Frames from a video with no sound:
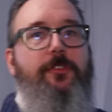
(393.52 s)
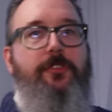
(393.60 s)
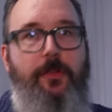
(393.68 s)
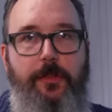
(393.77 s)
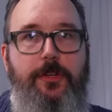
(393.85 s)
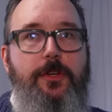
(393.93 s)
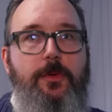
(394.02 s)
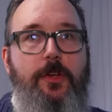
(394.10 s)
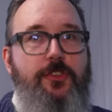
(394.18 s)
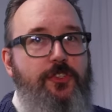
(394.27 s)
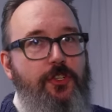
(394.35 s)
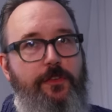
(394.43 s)
So the new
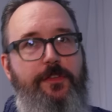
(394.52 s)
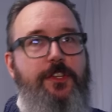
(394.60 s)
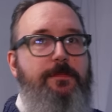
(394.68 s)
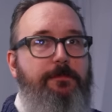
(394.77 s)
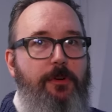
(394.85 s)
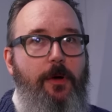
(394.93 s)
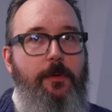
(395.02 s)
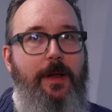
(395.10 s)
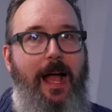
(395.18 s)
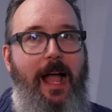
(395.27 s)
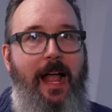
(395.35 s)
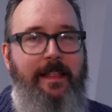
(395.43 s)
Surface Pro
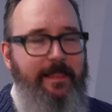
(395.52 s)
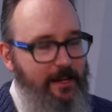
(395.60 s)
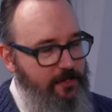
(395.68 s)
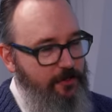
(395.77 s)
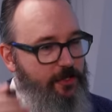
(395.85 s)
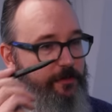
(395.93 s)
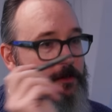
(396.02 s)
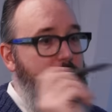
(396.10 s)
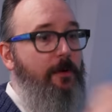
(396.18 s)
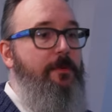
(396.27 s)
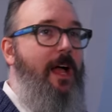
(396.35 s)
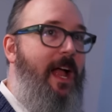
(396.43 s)
9, that's the Surface
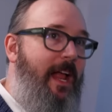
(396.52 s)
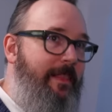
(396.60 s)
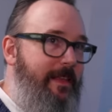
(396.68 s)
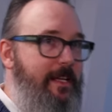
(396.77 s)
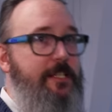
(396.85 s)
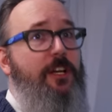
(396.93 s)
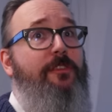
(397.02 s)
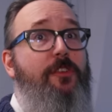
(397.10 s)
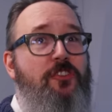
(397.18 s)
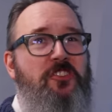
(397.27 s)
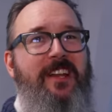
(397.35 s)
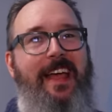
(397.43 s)
Pro 9, the Intel
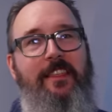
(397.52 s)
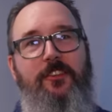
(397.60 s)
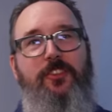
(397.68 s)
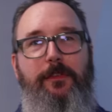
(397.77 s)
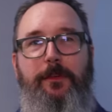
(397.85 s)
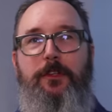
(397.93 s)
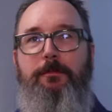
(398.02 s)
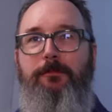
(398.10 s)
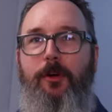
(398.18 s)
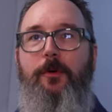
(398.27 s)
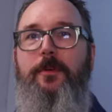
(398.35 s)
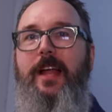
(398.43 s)
version, and the Surface
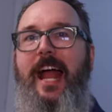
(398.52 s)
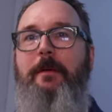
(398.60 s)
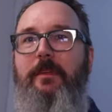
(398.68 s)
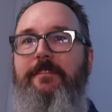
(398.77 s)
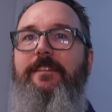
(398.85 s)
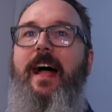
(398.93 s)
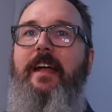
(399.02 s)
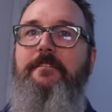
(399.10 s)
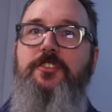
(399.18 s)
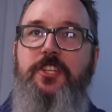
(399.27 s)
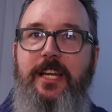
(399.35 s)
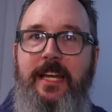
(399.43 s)
Pro 9 with
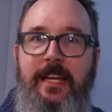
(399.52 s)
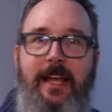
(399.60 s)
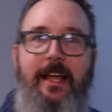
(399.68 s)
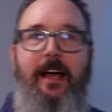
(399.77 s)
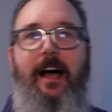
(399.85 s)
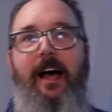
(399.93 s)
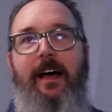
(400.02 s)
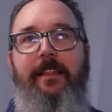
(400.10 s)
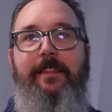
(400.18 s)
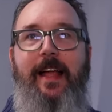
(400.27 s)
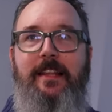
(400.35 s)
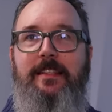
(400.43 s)
5G, uh,
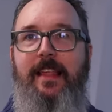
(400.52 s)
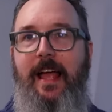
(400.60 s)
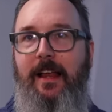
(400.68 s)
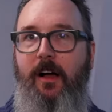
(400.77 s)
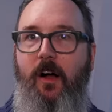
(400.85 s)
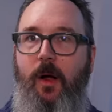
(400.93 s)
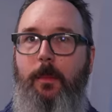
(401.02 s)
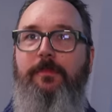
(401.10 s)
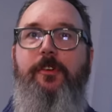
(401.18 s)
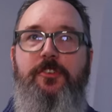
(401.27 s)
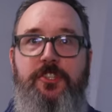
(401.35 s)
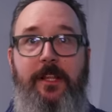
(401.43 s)
that's that ARM
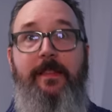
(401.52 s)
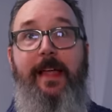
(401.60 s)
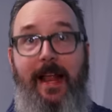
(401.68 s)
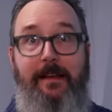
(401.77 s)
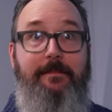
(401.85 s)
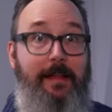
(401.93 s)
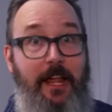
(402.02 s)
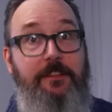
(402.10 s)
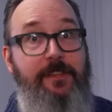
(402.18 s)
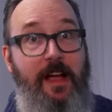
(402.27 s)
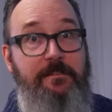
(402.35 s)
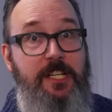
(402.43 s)
version that has
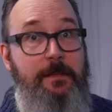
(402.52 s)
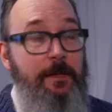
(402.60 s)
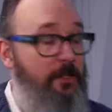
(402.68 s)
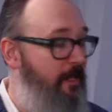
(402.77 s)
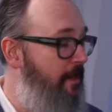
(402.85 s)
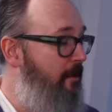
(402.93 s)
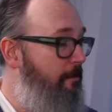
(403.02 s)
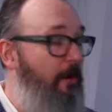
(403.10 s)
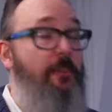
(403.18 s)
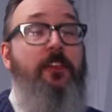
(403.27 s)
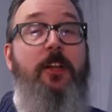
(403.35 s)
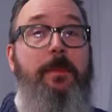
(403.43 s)
5G built in. They're
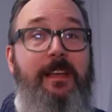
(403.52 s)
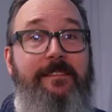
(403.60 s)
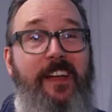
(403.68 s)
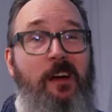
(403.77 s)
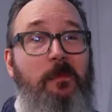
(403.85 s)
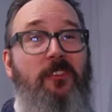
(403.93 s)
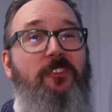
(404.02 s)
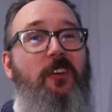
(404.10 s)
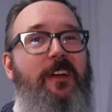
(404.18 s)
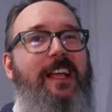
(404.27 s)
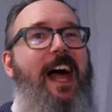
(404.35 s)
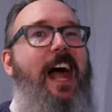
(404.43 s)
both going to be available
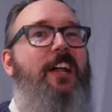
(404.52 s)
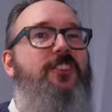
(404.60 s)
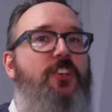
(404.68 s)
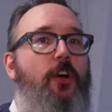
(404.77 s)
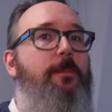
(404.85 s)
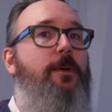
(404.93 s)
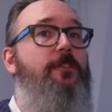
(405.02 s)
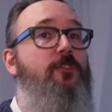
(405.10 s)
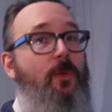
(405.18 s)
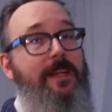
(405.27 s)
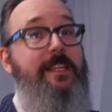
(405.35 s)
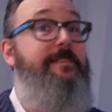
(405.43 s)
starting October
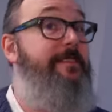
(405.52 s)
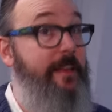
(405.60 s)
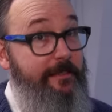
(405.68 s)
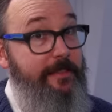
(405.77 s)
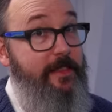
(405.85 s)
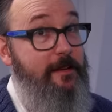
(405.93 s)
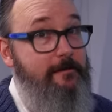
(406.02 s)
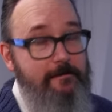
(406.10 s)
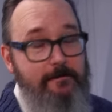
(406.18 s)
25th.